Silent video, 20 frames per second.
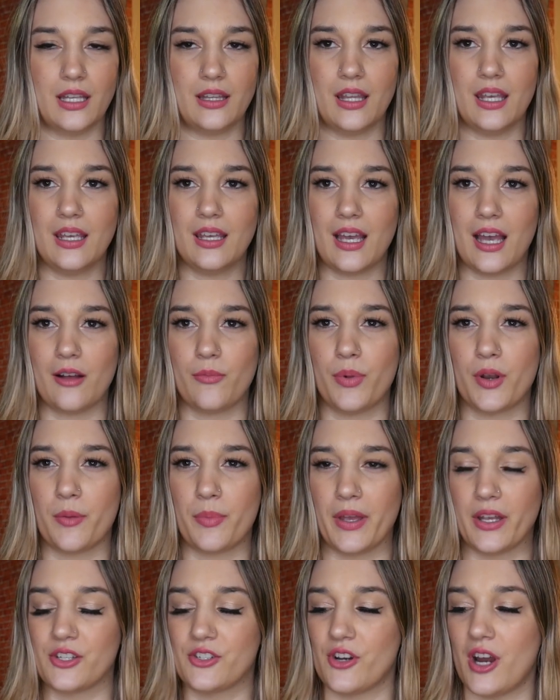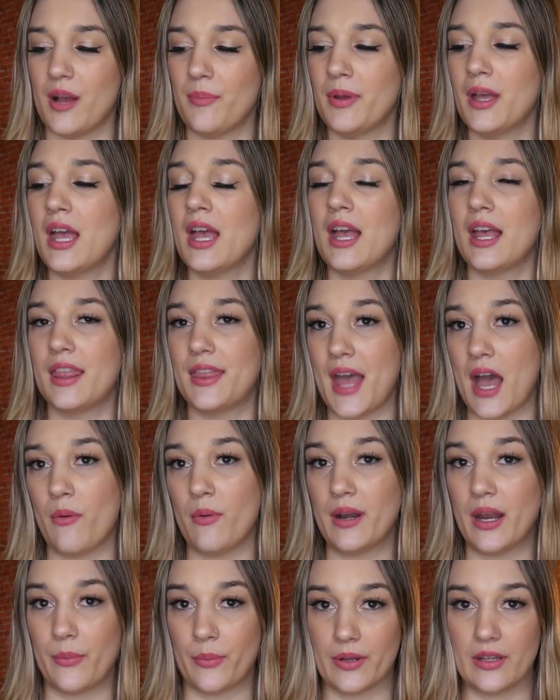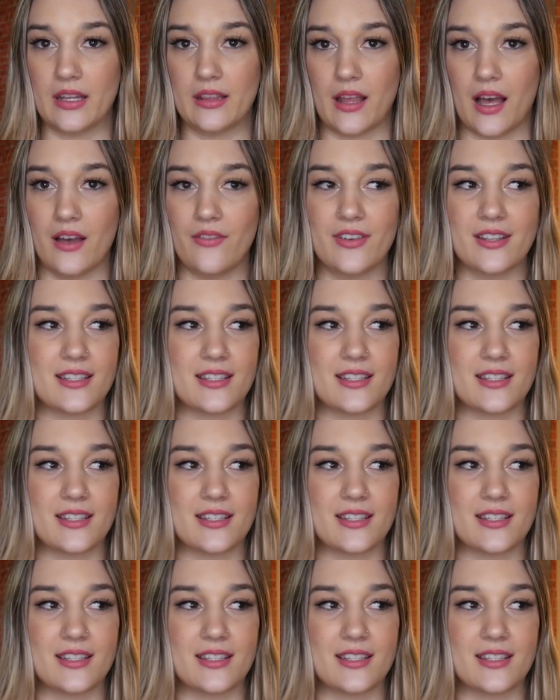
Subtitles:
I think. I'll put a picture up. That one I really love.